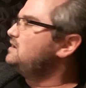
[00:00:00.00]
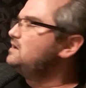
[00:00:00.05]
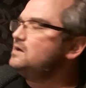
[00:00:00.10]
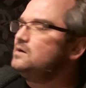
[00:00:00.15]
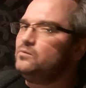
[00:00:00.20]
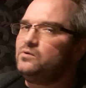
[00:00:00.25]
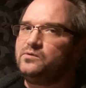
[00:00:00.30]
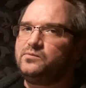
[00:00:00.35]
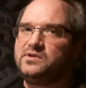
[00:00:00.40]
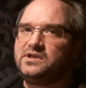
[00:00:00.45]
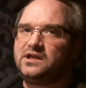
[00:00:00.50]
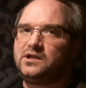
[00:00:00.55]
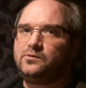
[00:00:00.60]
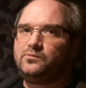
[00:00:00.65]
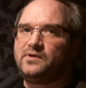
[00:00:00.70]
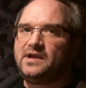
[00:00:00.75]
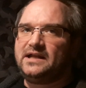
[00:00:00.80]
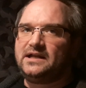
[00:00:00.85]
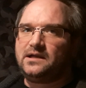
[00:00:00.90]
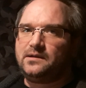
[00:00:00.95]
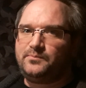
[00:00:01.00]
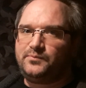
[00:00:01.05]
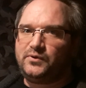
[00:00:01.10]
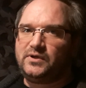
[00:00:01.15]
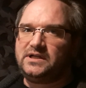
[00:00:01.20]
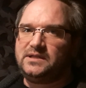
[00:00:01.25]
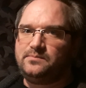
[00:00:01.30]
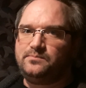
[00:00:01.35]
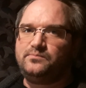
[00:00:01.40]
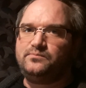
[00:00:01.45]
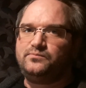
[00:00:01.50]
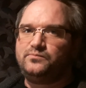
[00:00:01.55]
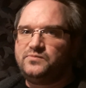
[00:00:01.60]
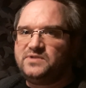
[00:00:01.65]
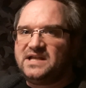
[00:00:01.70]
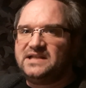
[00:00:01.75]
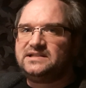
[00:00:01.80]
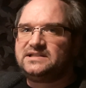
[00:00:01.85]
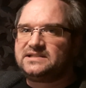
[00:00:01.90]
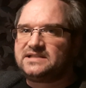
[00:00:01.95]
where we can write a pretty
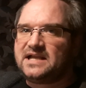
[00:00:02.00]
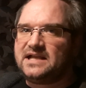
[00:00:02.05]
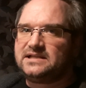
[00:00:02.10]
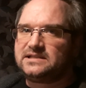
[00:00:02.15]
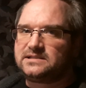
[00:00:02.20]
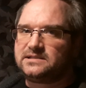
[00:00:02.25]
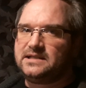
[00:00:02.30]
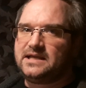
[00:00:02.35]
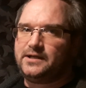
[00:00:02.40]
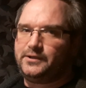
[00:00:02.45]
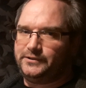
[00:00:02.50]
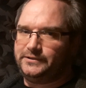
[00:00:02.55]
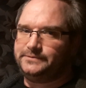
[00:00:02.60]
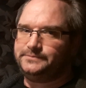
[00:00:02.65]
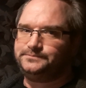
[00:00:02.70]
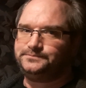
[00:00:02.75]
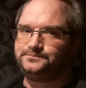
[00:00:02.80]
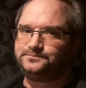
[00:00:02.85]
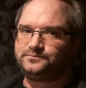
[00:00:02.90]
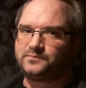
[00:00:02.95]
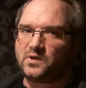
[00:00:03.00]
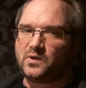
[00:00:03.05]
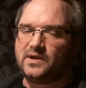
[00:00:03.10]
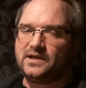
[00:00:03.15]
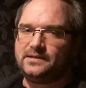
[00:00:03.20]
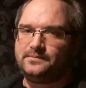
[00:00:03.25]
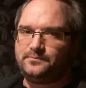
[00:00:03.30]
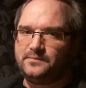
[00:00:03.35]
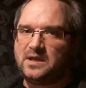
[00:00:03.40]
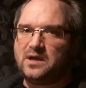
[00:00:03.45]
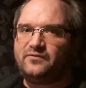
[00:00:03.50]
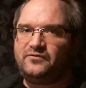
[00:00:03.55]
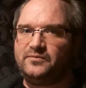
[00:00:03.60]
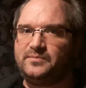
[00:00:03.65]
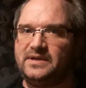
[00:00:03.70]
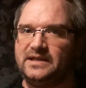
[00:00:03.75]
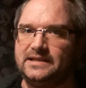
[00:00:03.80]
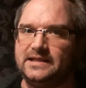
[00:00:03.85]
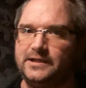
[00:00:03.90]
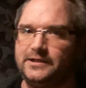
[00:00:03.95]
nice sized letter, right?
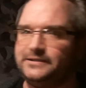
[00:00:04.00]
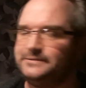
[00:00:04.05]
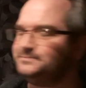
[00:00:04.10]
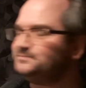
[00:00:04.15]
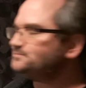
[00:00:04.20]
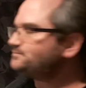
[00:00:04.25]
Alphabet letter.